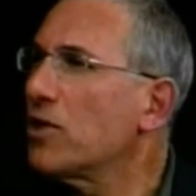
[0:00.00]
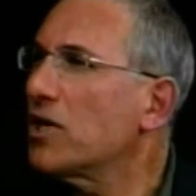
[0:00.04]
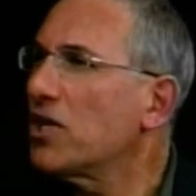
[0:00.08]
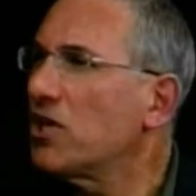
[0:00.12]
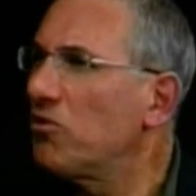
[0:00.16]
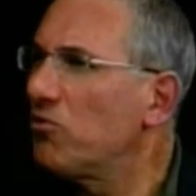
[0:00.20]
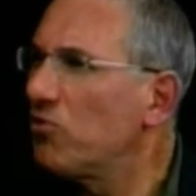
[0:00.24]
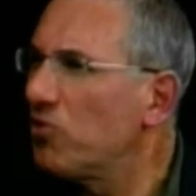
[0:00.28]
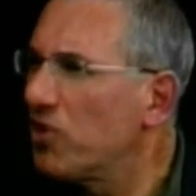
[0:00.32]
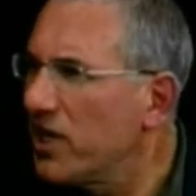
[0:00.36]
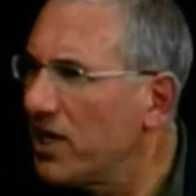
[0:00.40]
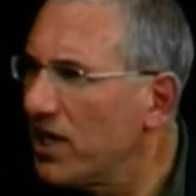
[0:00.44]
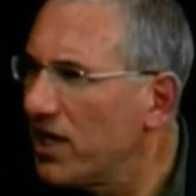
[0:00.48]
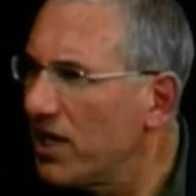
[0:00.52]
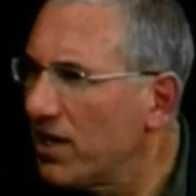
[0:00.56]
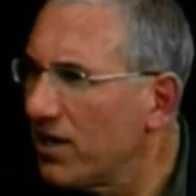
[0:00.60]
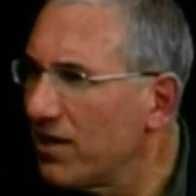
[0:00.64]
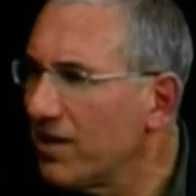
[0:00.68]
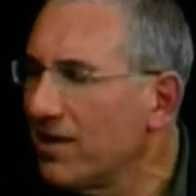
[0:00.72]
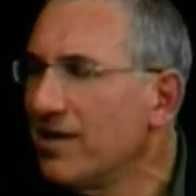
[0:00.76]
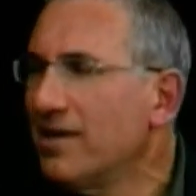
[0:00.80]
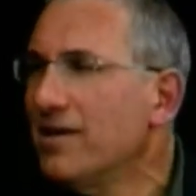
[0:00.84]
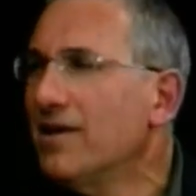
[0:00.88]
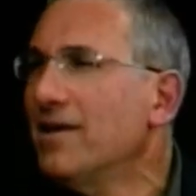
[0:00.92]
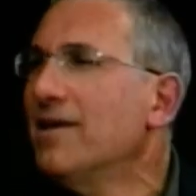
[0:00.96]

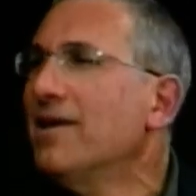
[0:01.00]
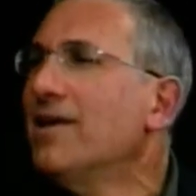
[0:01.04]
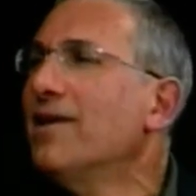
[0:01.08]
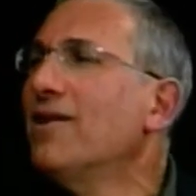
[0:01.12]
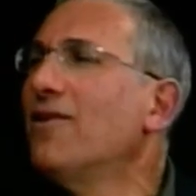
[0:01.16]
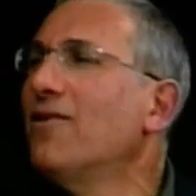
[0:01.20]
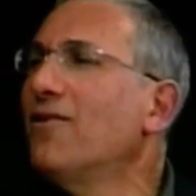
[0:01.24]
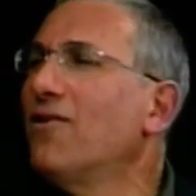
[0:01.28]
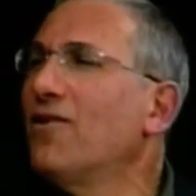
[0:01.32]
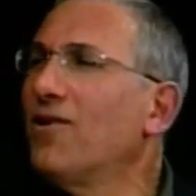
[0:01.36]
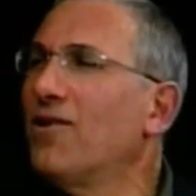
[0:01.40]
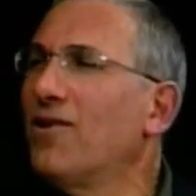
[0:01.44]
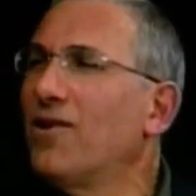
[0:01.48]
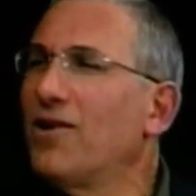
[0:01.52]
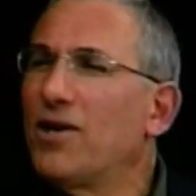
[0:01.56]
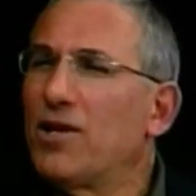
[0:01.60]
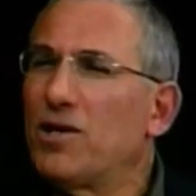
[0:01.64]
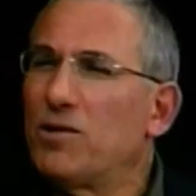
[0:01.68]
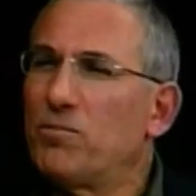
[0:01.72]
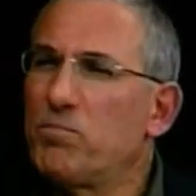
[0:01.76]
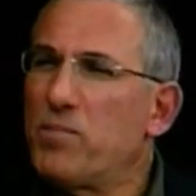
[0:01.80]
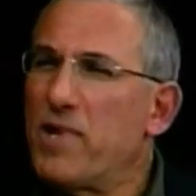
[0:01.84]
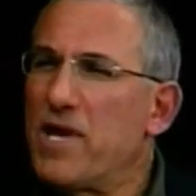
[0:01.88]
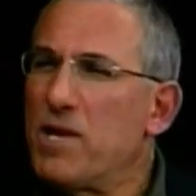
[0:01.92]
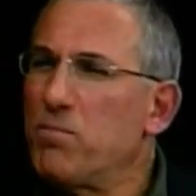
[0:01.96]
career,
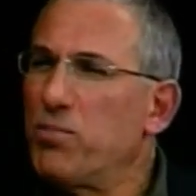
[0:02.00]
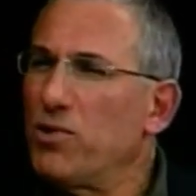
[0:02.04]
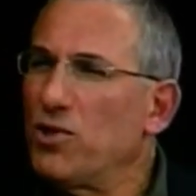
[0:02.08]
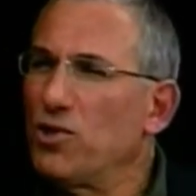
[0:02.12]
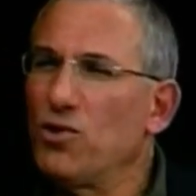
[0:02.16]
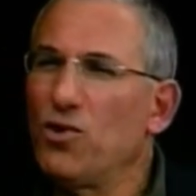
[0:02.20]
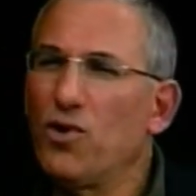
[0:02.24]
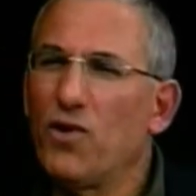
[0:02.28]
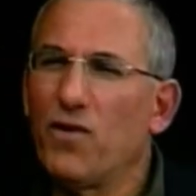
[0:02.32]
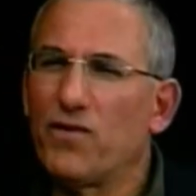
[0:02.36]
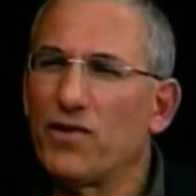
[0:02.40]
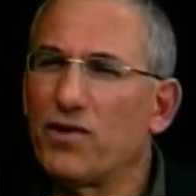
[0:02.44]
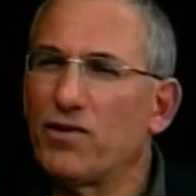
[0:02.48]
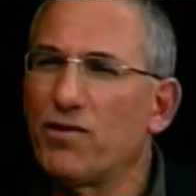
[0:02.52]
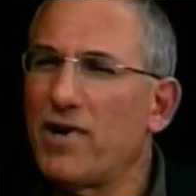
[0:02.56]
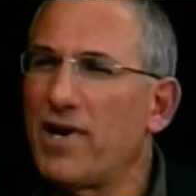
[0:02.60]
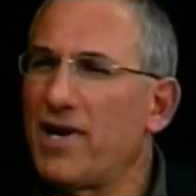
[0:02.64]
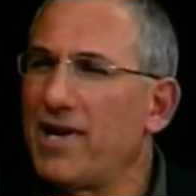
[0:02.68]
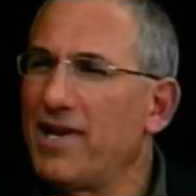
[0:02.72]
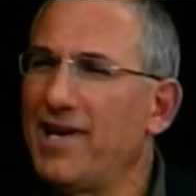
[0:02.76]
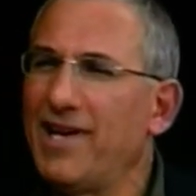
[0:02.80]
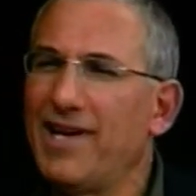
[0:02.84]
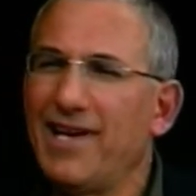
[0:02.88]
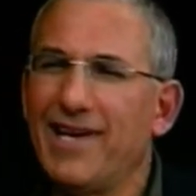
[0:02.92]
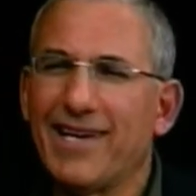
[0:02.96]
or people who have
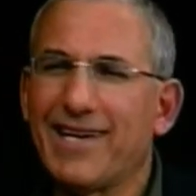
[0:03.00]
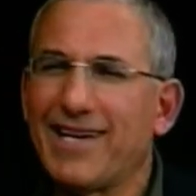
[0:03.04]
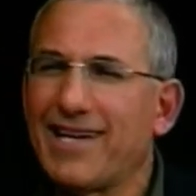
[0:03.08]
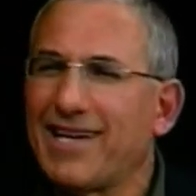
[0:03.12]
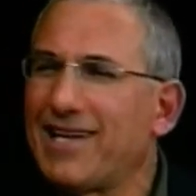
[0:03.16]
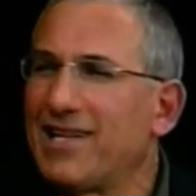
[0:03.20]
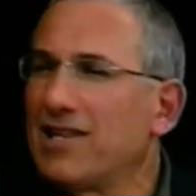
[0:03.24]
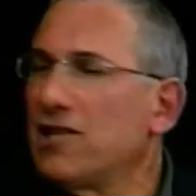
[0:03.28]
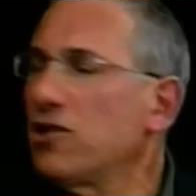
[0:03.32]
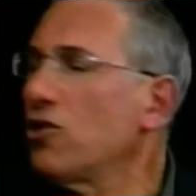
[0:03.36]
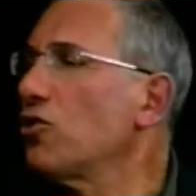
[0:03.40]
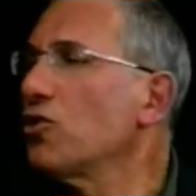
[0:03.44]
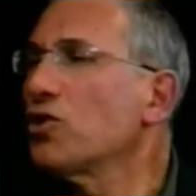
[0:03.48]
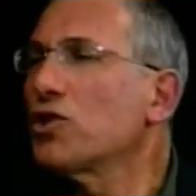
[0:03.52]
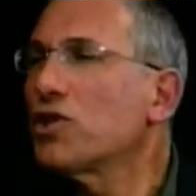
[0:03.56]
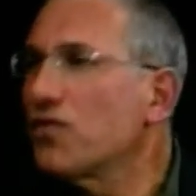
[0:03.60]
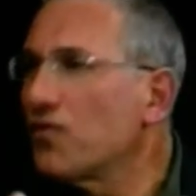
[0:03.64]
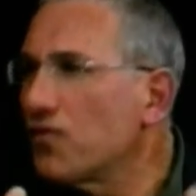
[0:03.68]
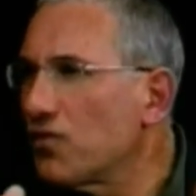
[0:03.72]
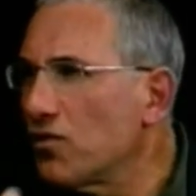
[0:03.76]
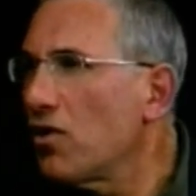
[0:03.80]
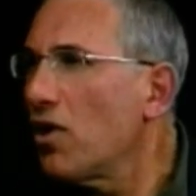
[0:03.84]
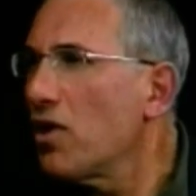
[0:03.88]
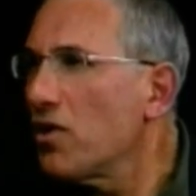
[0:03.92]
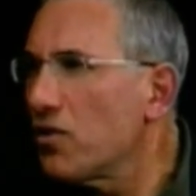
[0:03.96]
already clerked
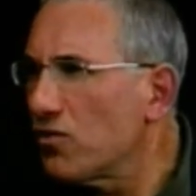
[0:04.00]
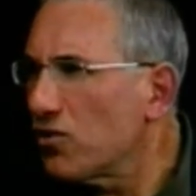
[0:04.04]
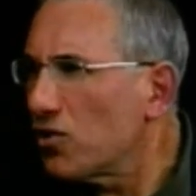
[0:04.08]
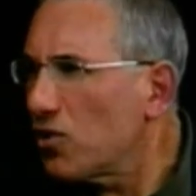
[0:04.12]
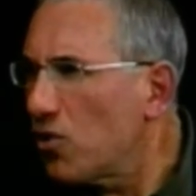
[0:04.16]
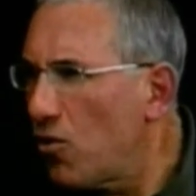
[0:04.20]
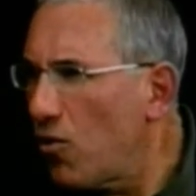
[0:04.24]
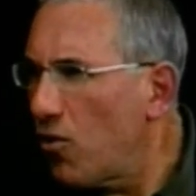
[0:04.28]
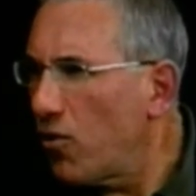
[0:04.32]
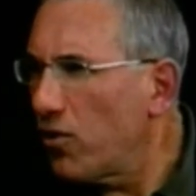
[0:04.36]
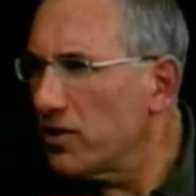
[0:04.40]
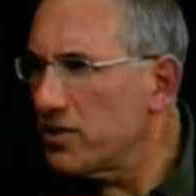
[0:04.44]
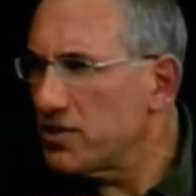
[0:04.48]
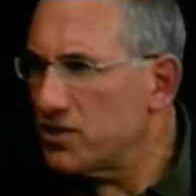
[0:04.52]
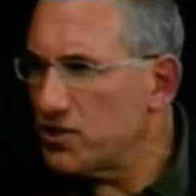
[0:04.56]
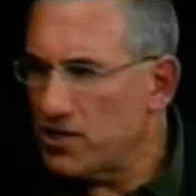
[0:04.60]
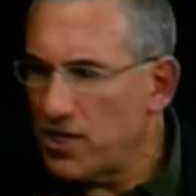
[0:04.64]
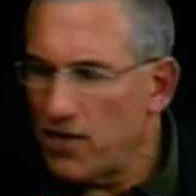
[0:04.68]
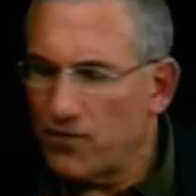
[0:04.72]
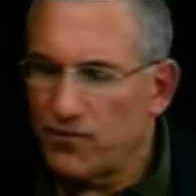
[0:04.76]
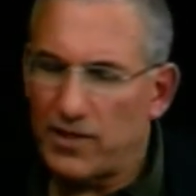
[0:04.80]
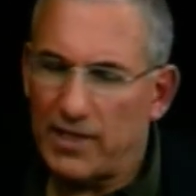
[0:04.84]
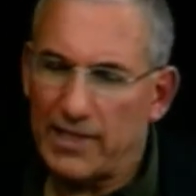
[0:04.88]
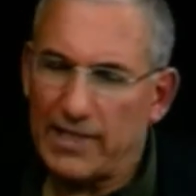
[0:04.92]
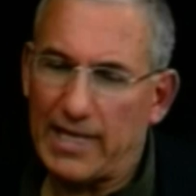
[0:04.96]
for other courts,
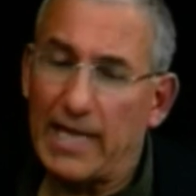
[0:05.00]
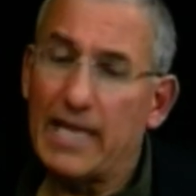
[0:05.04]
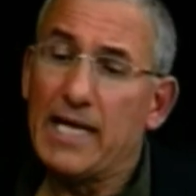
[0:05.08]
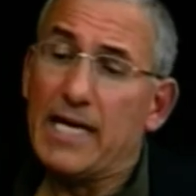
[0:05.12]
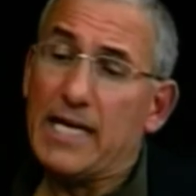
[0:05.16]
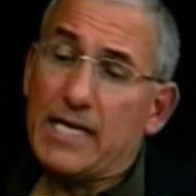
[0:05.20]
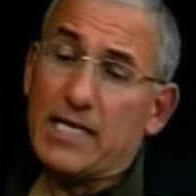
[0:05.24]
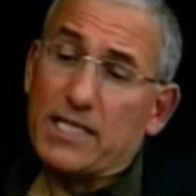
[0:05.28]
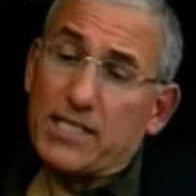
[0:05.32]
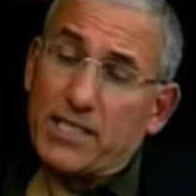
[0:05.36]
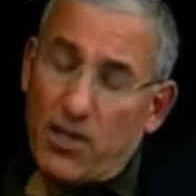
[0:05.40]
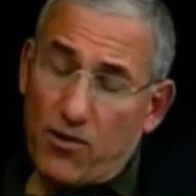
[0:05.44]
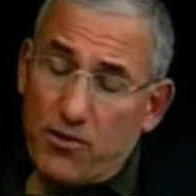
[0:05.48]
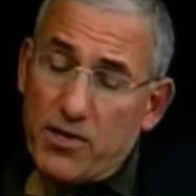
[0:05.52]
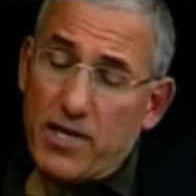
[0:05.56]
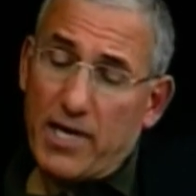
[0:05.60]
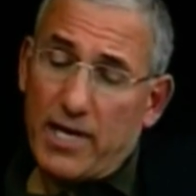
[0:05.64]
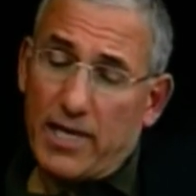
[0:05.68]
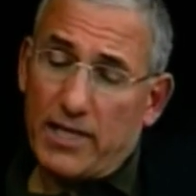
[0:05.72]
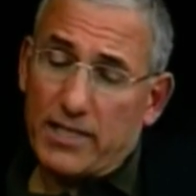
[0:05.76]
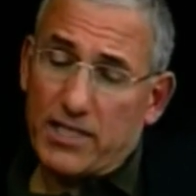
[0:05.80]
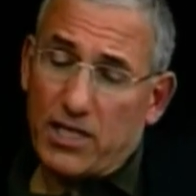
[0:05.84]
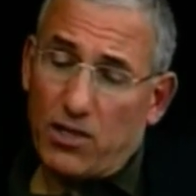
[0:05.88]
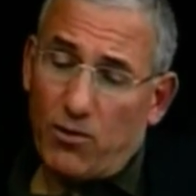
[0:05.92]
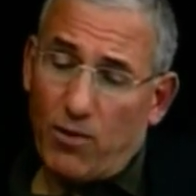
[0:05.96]
stuff like that. So
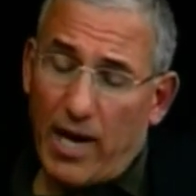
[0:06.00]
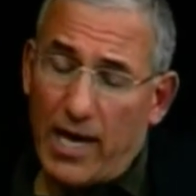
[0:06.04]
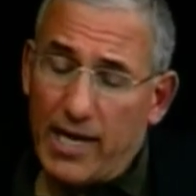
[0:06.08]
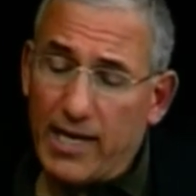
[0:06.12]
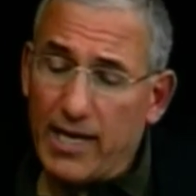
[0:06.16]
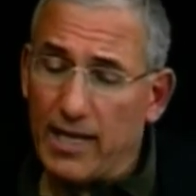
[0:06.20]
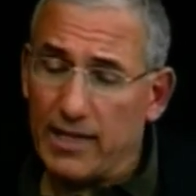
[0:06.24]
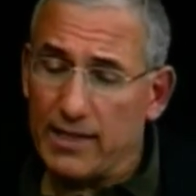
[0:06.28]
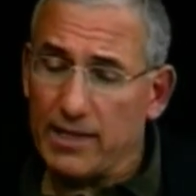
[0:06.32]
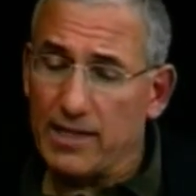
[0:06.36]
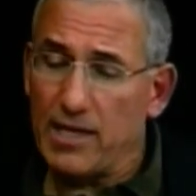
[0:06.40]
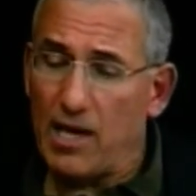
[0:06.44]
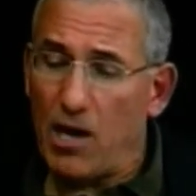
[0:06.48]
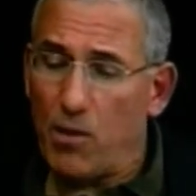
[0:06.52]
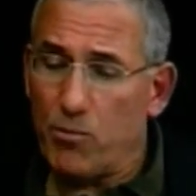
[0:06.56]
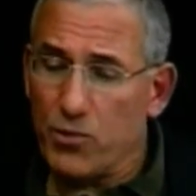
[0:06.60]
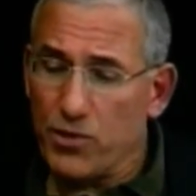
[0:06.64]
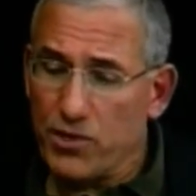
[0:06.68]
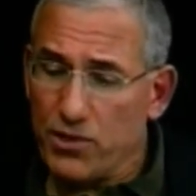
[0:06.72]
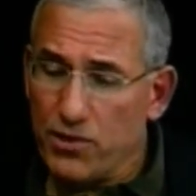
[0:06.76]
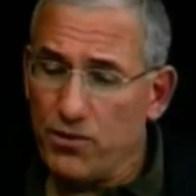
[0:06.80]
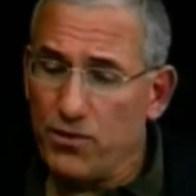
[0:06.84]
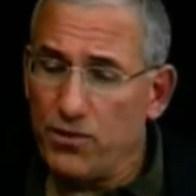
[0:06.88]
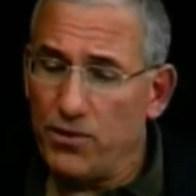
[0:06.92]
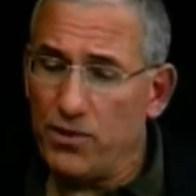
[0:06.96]
yeah, so I got the
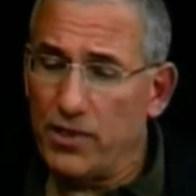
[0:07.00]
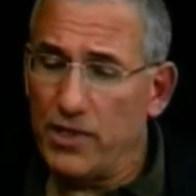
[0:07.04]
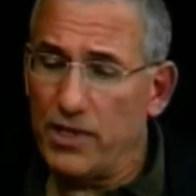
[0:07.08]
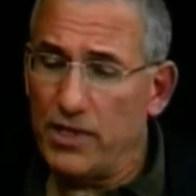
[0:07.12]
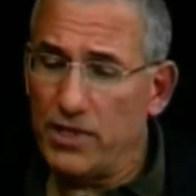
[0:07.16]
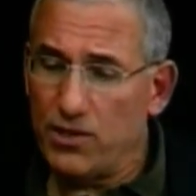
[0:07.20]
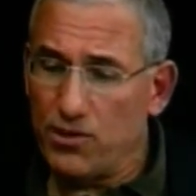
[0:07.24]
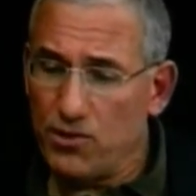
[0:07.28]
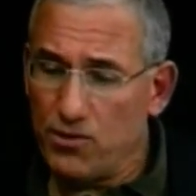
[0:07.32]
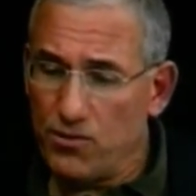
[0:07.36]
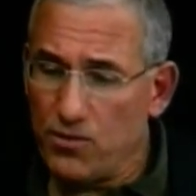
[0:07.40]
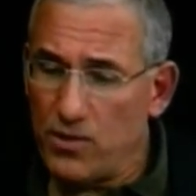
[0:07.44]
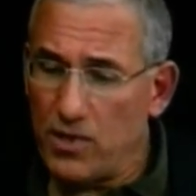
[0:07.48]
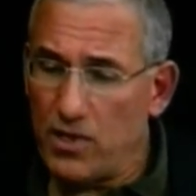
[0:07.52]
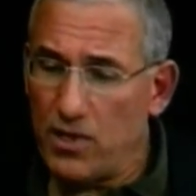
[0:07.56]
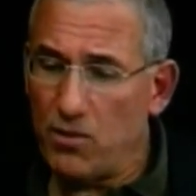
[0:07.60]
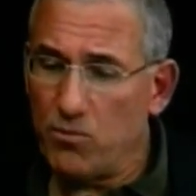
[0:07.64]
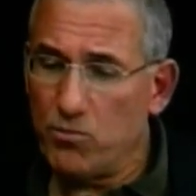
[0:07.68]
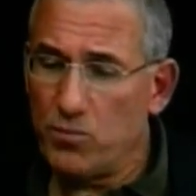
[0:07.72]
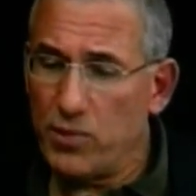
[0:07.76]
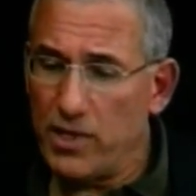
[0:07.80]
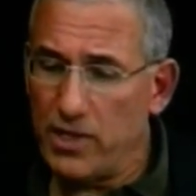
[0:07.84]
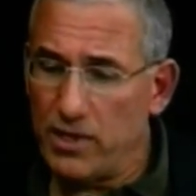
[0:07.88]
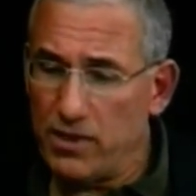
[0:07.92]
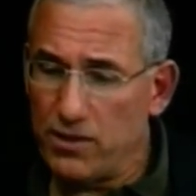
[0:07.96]
opportunity to uh,
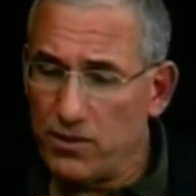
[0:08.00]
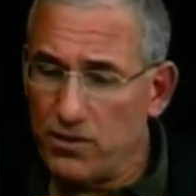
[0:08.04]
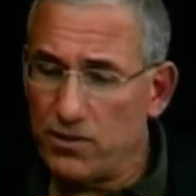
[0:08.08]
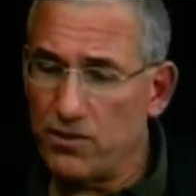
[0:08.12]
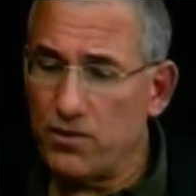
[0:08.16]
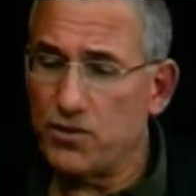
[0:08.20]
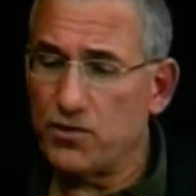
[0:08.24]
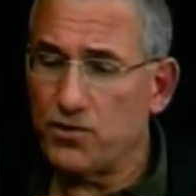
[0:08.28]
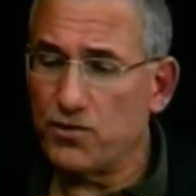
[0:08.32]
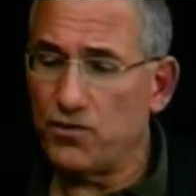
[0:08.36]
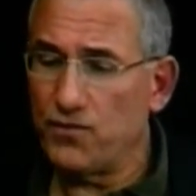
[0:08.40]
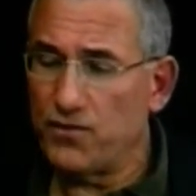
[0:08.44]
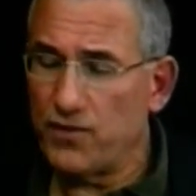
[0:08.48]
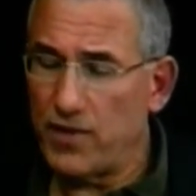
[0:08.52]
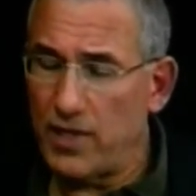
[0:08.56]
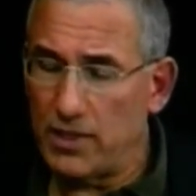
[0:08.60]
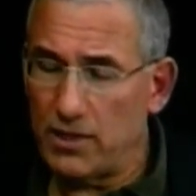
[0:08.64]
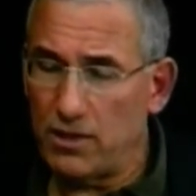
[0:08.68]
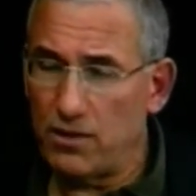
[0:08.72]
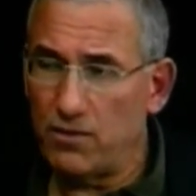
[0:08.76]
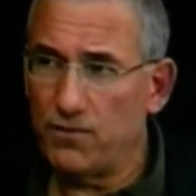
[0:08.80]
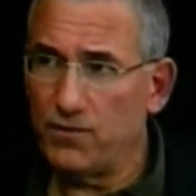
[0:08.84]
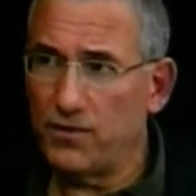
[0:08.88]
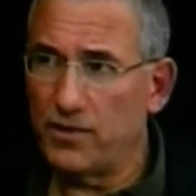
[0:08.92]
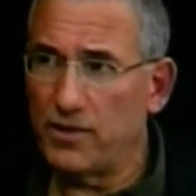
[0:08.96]
be a judicial
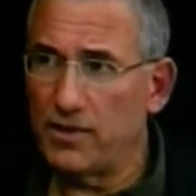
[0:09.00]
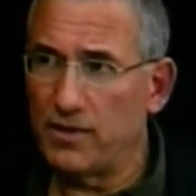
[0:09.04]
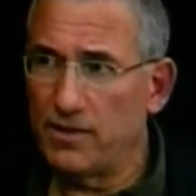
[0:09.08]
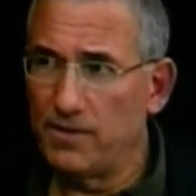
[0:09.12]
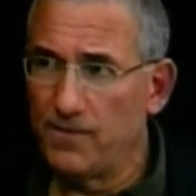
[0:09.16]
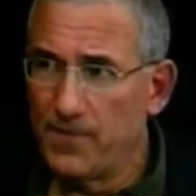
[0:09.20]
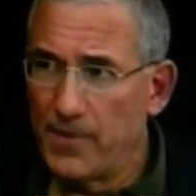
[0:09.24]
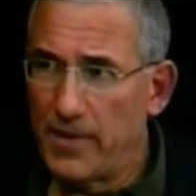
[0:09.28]
fellow for